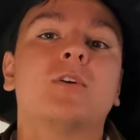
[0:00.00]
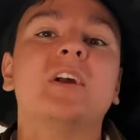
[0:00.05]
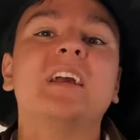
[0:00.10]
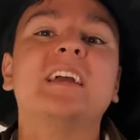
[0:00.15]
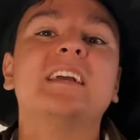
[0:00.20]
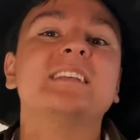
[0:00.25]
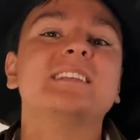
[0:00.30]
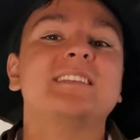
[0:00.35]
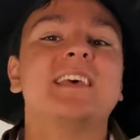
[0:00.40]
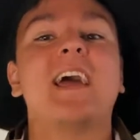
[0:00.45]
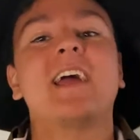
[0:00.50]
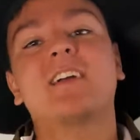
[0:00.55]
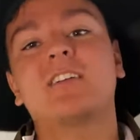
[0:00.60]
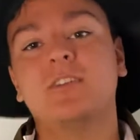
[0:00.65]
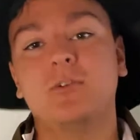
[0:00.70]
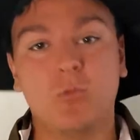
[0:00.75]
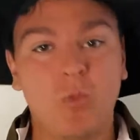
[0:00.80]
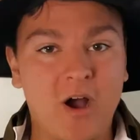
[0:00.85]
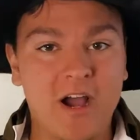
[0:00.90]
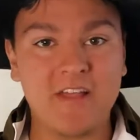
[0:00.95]
exactly
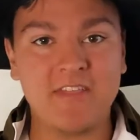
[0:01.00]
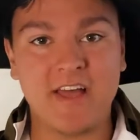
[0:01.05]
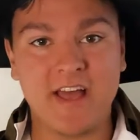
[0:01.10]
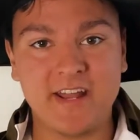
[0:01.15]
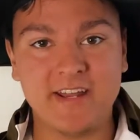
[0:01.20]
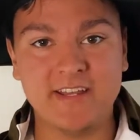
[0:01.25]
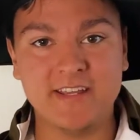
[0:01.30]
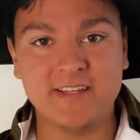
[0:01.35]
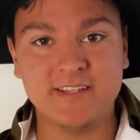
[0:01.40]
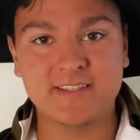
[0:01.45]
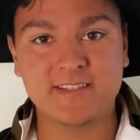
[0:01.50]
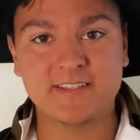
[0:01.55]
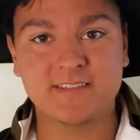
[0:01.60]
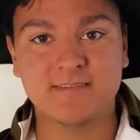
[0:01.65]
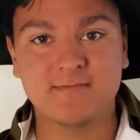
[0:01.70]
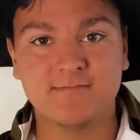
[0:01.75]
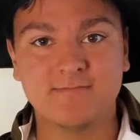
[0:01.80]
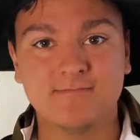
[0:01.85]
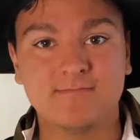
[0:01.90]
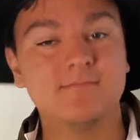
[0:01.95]
why that is.
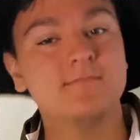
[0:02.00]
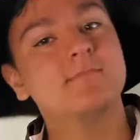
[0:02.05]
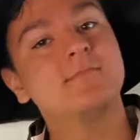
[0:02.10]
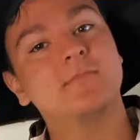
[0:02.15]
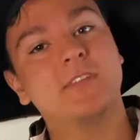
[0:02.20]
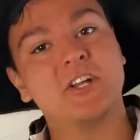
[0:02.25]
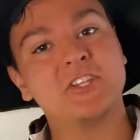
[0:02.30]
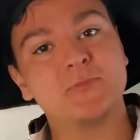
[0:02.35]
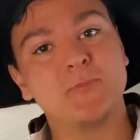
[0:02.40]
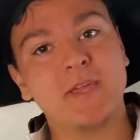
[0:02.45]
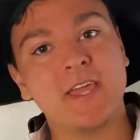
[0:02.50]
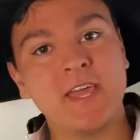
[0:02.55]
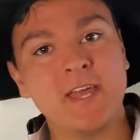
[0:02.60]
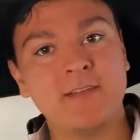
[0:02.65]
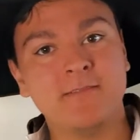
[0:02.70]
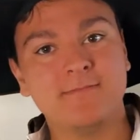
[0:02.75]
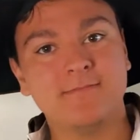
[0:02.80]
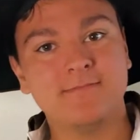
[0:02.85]
Let's begin.